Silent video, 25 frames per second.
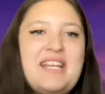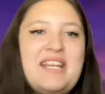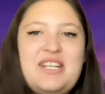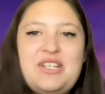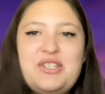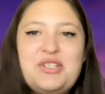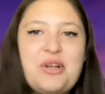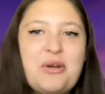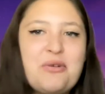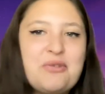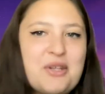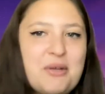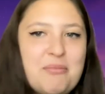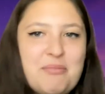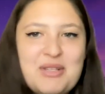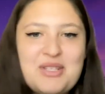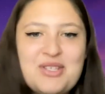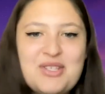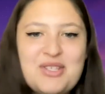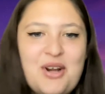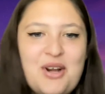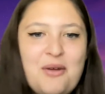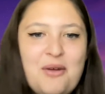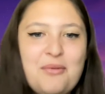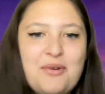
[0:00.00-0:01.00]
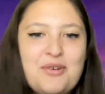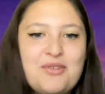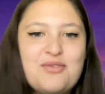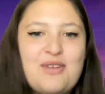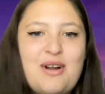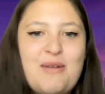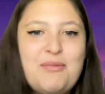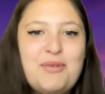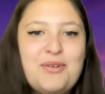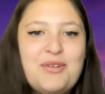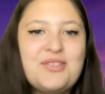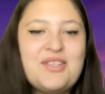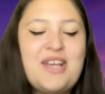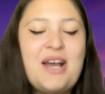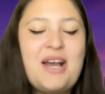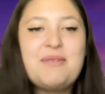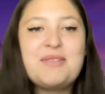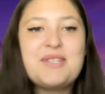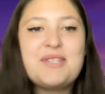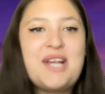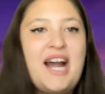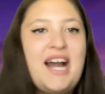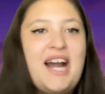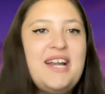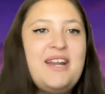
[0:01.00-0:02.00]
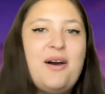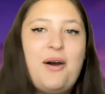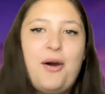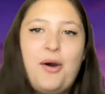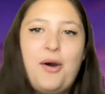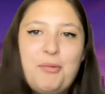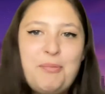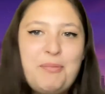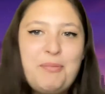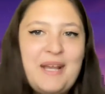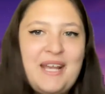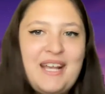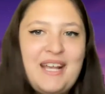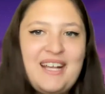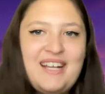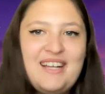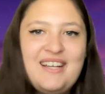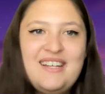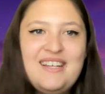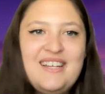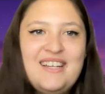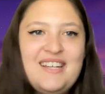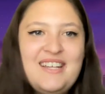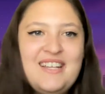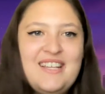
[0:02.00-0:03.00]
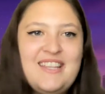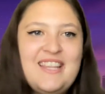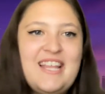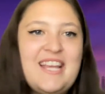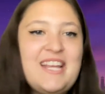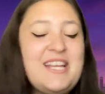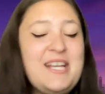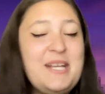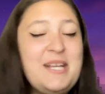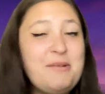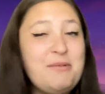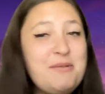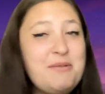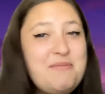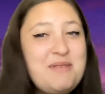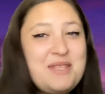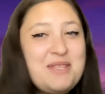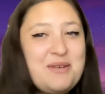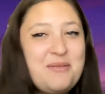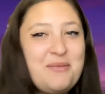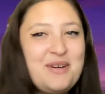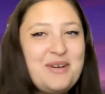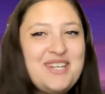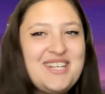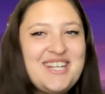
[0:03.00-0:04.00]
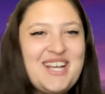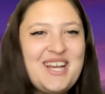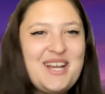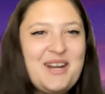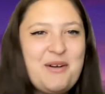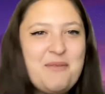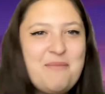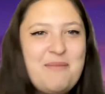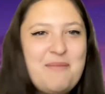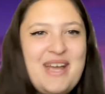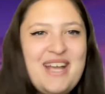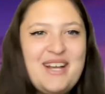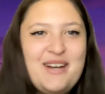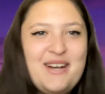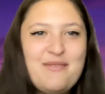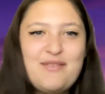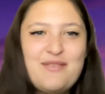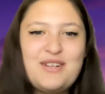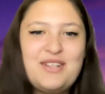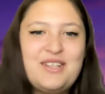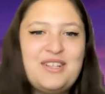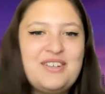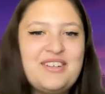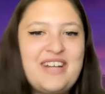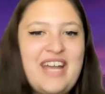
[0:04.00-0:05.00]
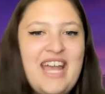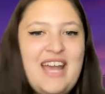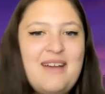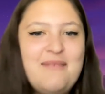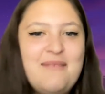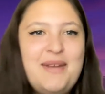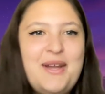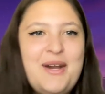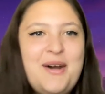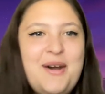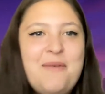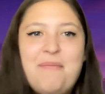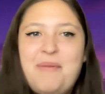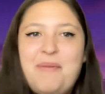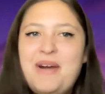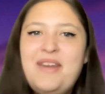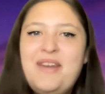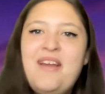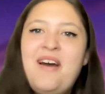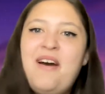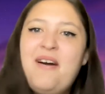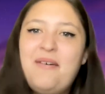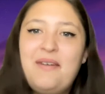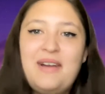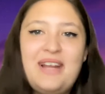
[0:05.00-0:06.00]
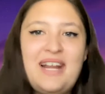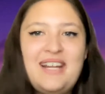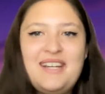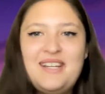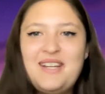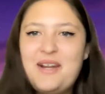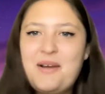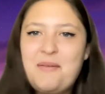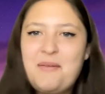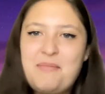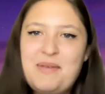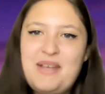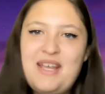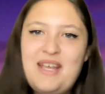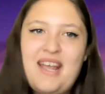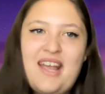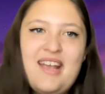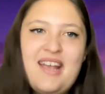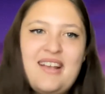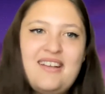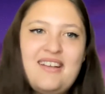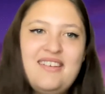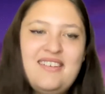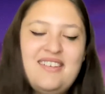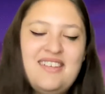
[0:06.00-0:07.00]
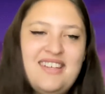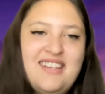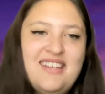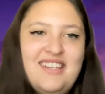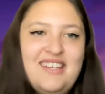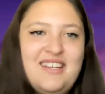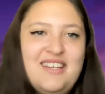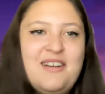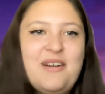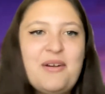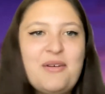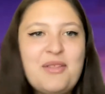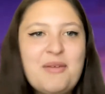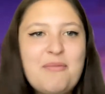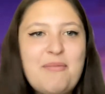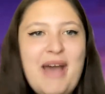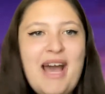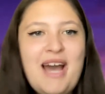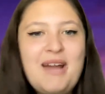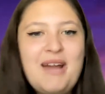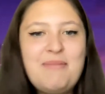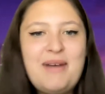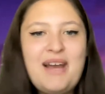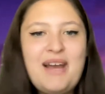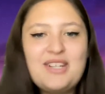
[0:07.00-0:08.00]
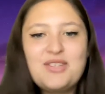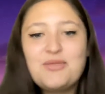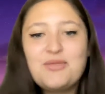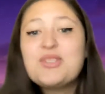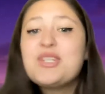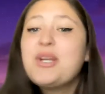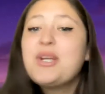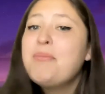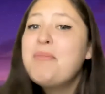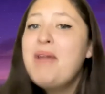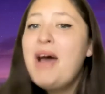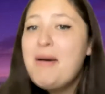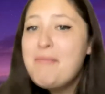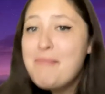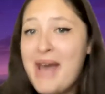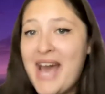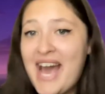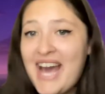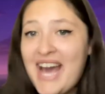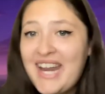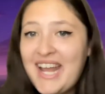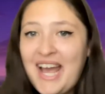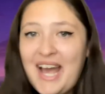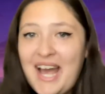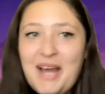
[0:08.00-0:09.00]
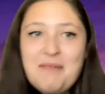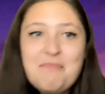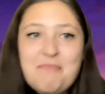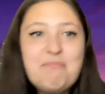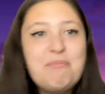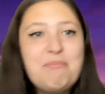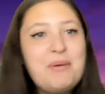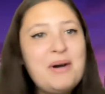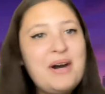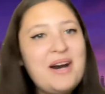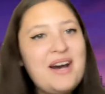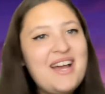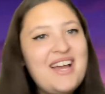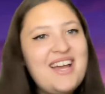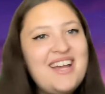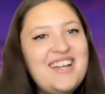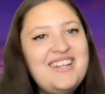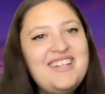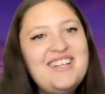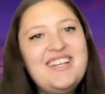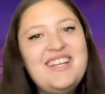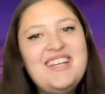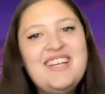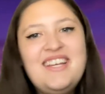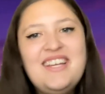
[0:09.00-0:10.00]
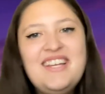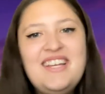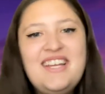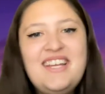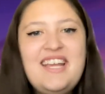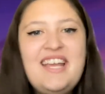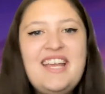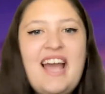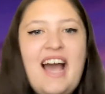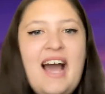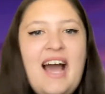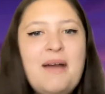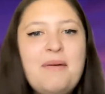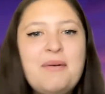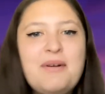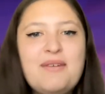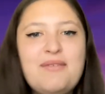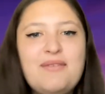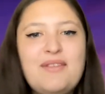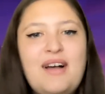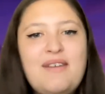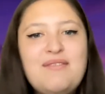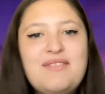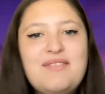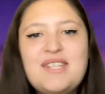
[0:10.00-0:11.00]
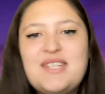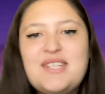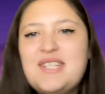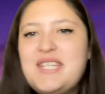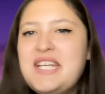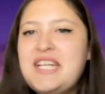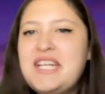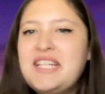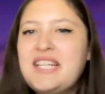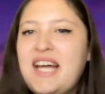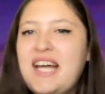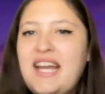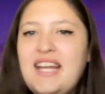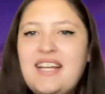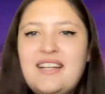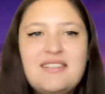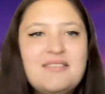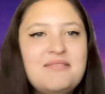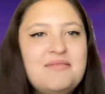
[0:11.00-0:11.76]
shows up in Star Wars Rebels. I was kind of hoping that he would be the one to get Omega for a little cameo, but no, it ended up being, the Bad Batch, which I'm not mad at, but I would have loved to see like